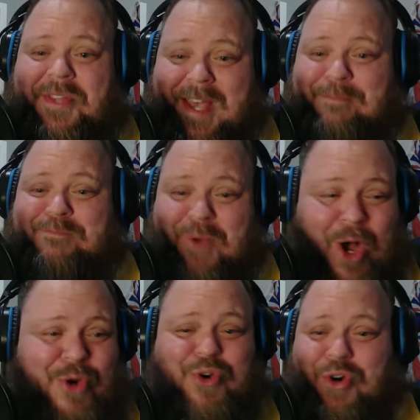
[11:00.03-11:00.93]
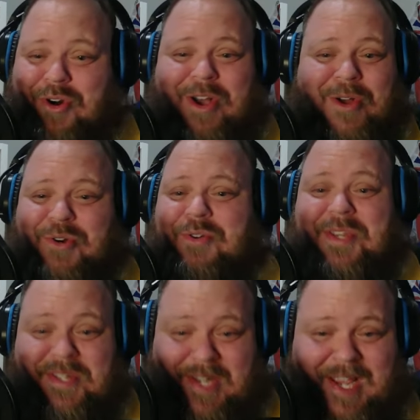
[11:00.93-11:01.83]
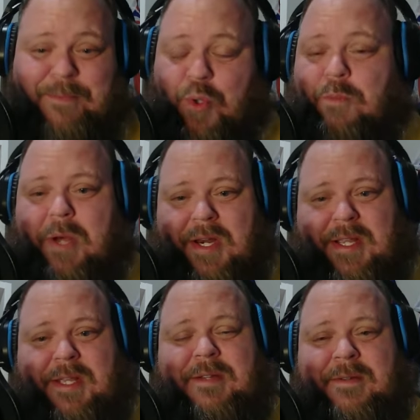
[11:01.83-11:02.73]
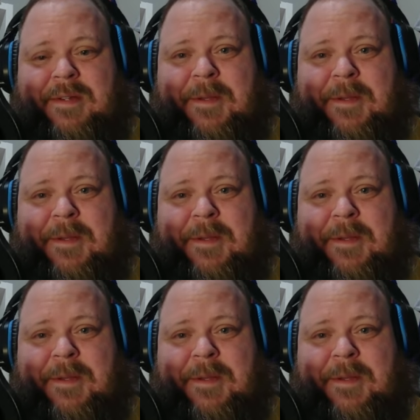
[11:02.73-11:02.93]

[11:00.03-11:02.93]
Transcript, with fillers: that under under the table money.